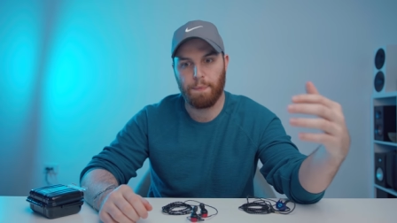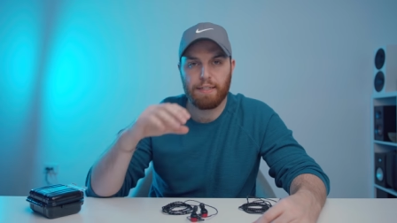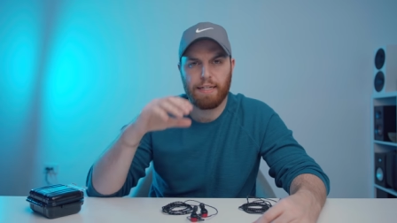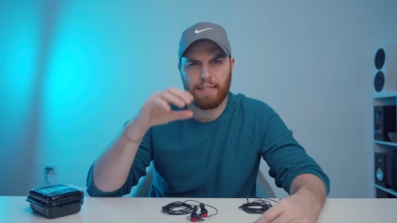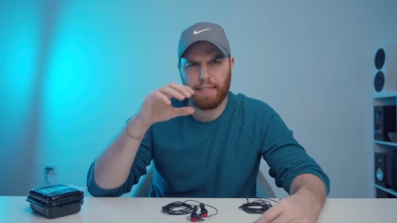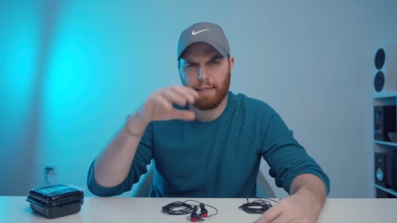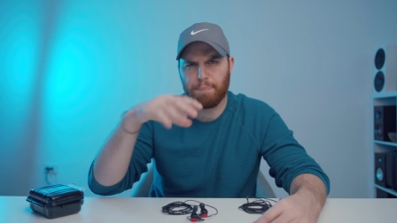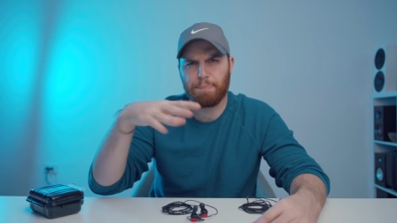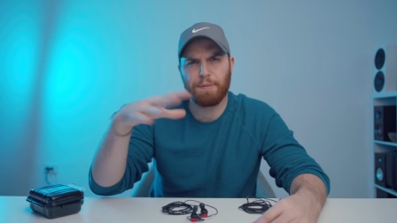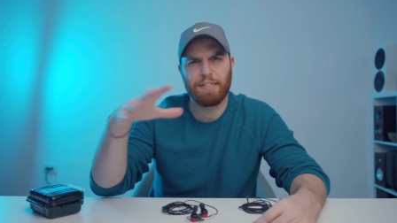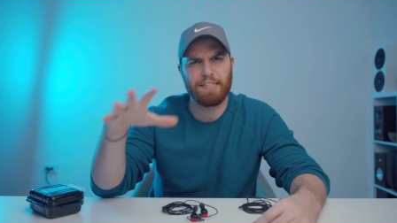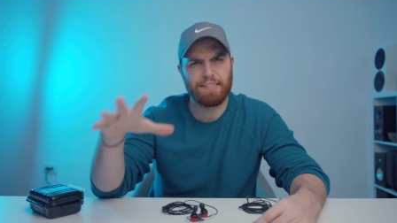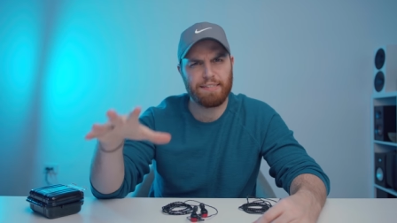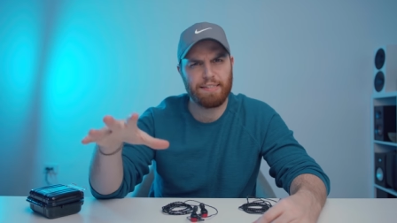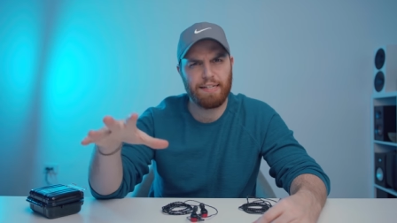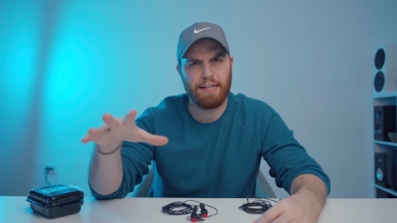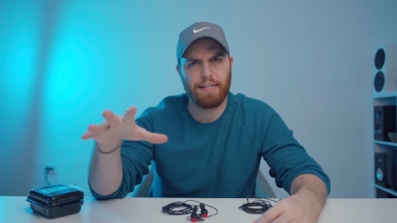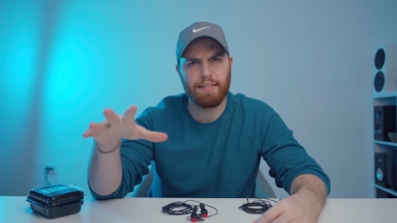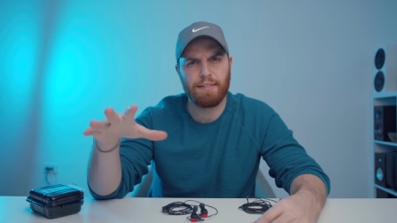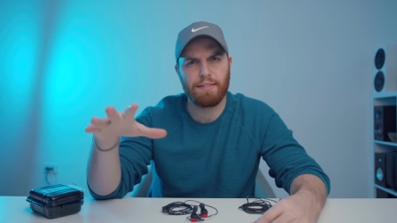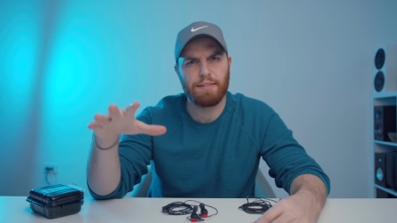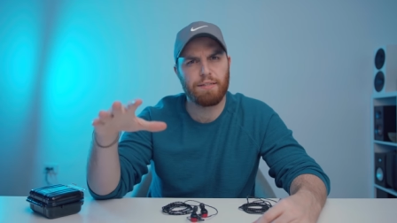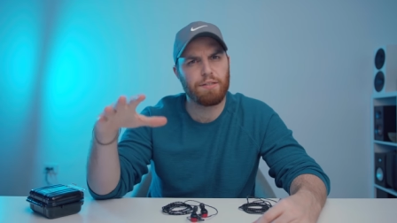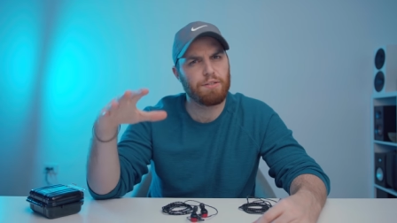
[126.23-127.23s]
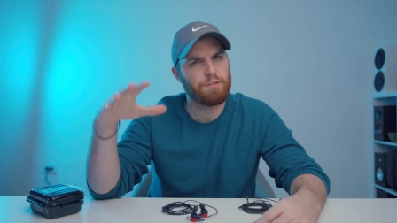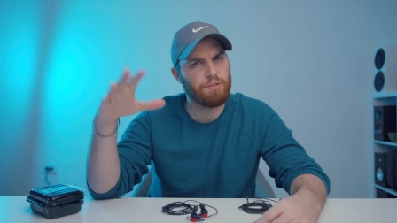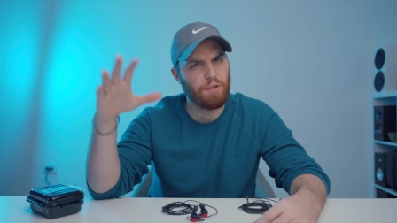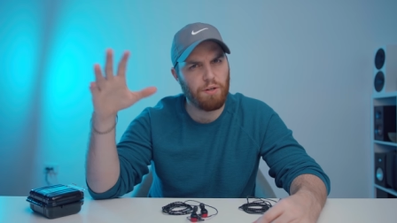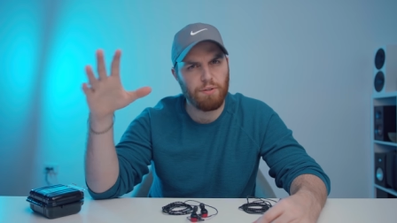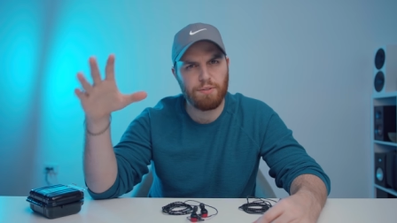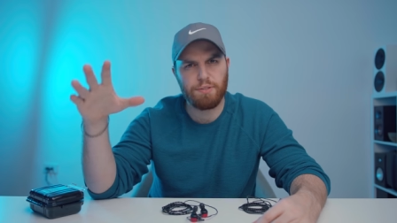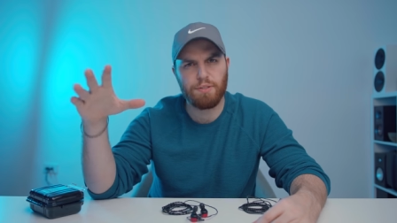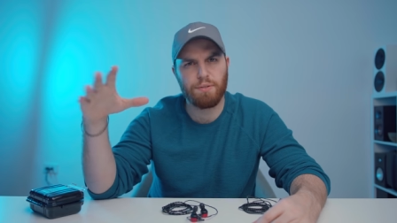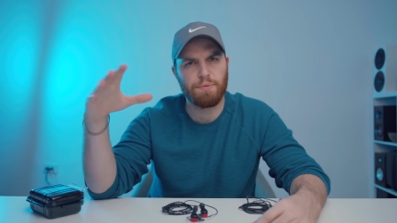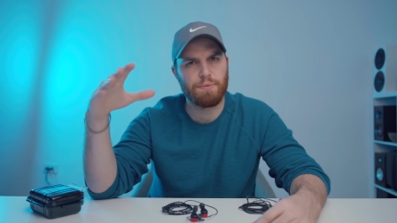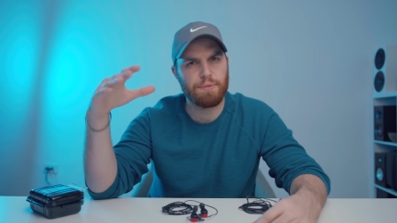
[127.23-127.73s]
Now that being said, there's
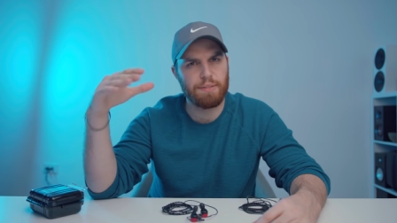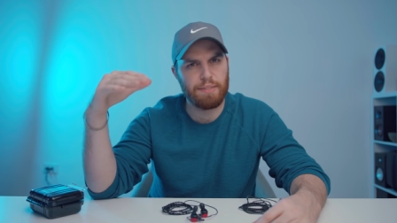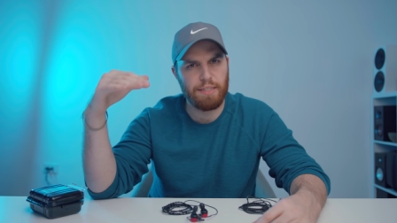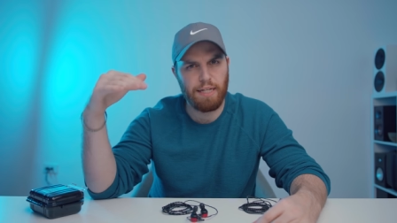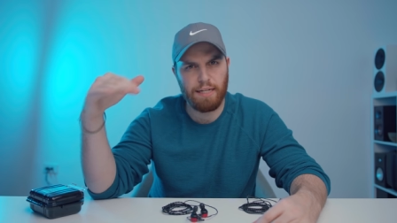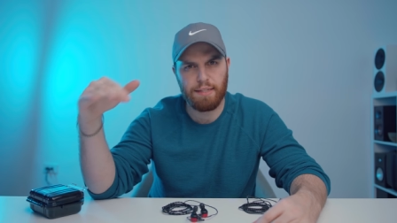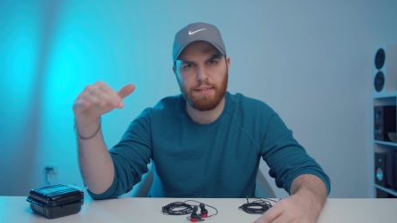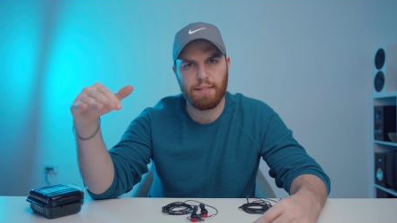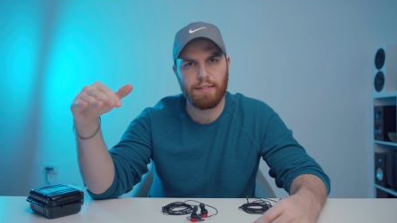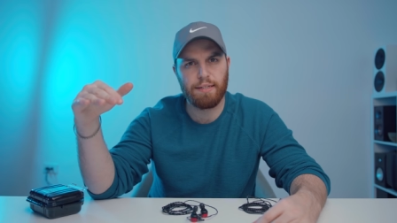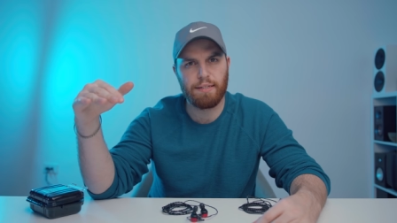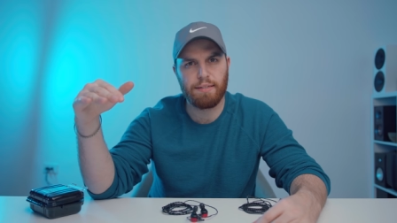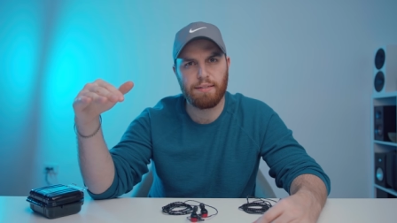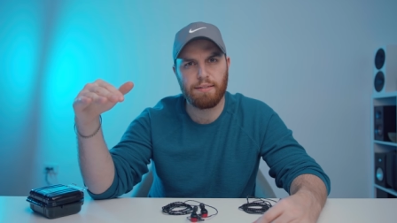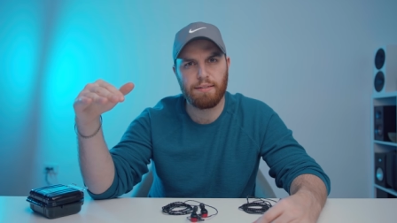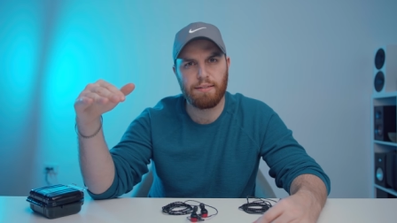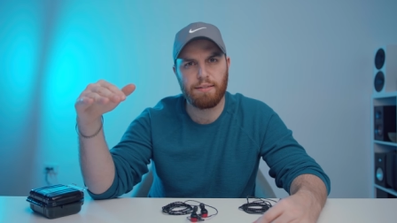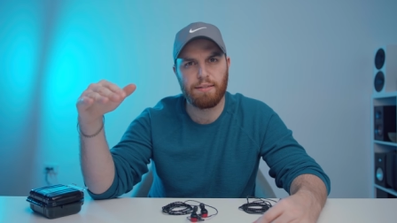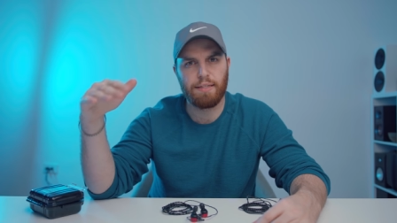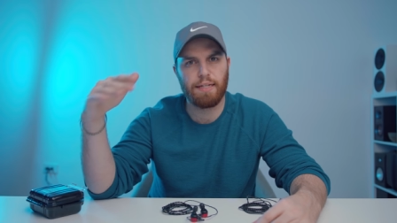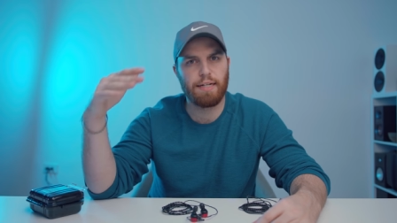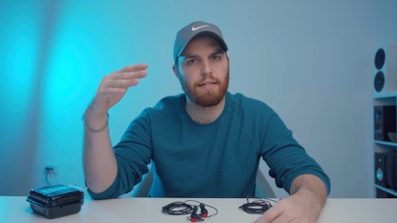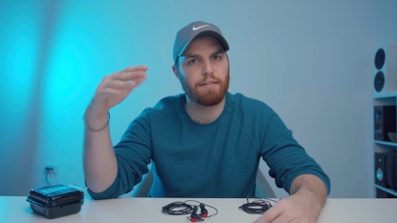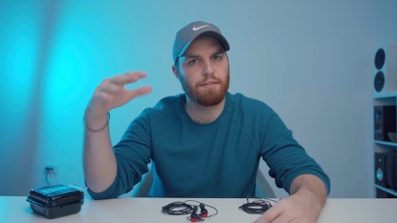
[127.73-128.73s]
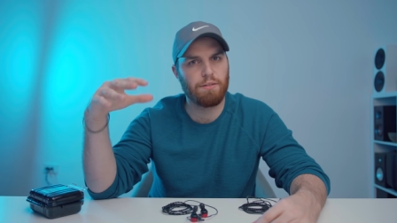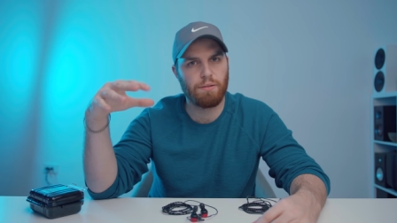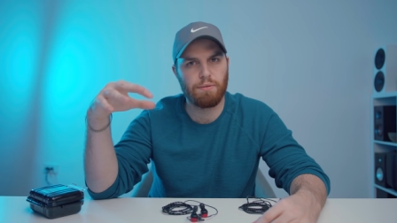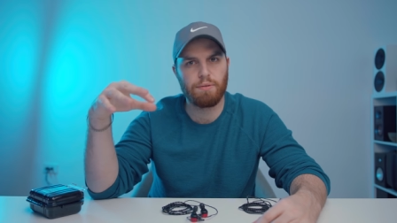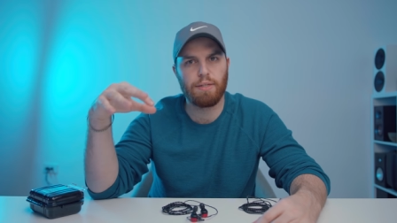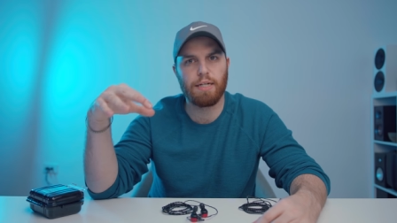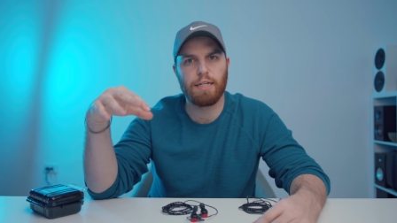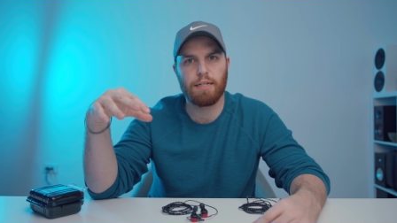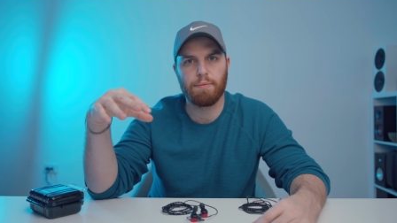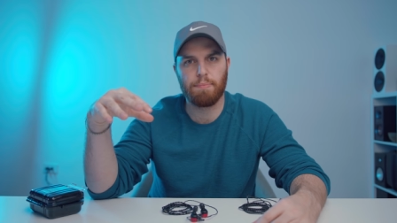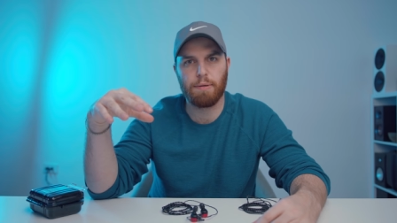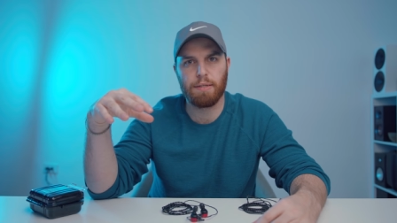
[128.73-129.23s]
also nothing that I don't
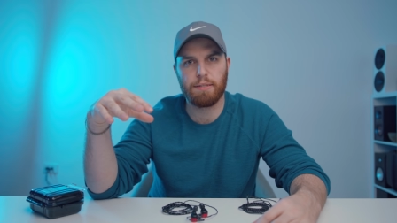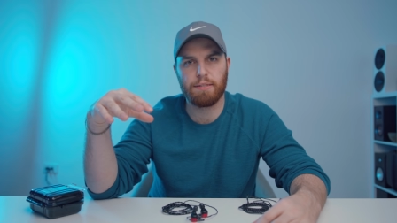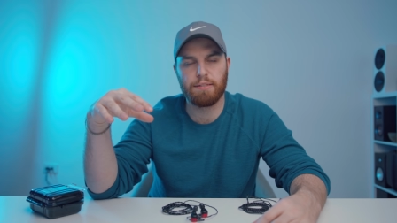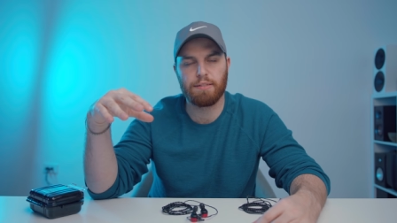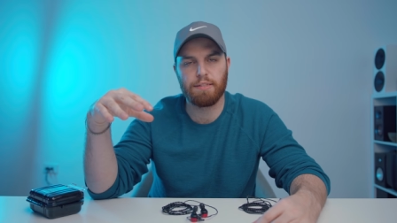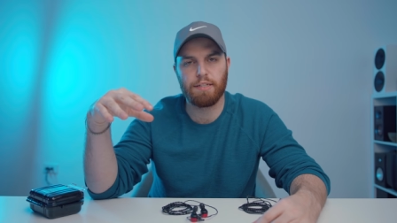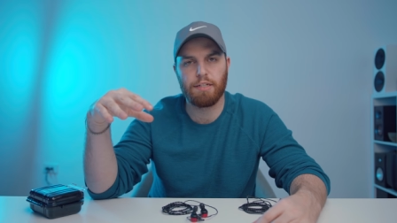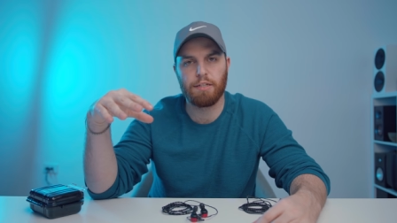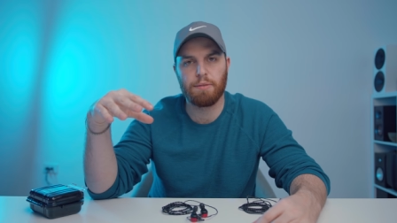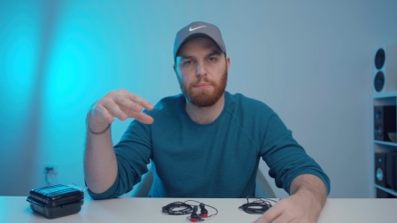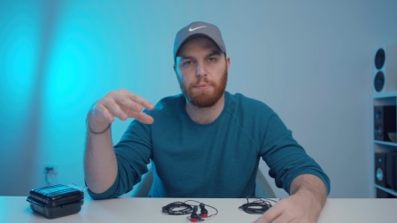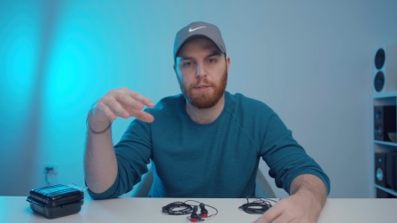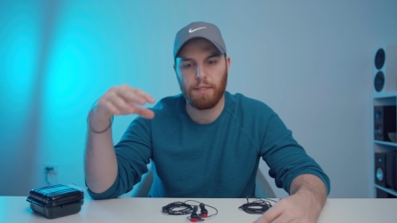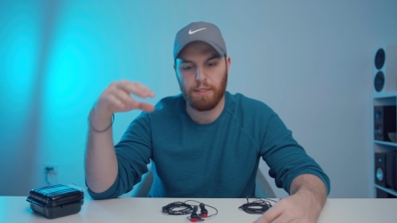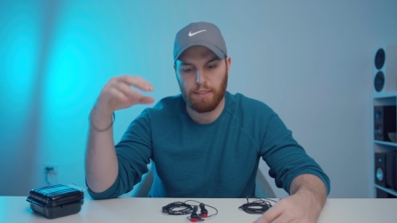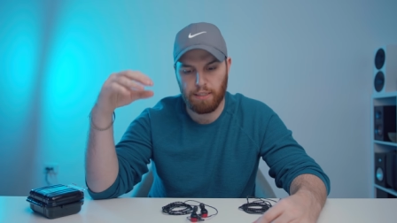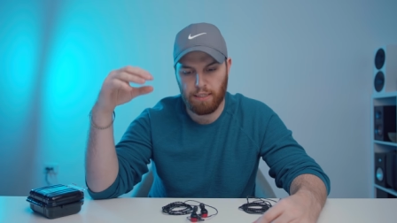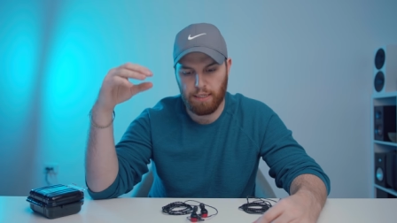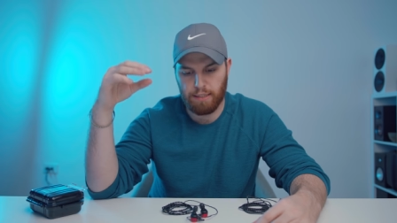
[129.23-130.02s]
like about this earbud.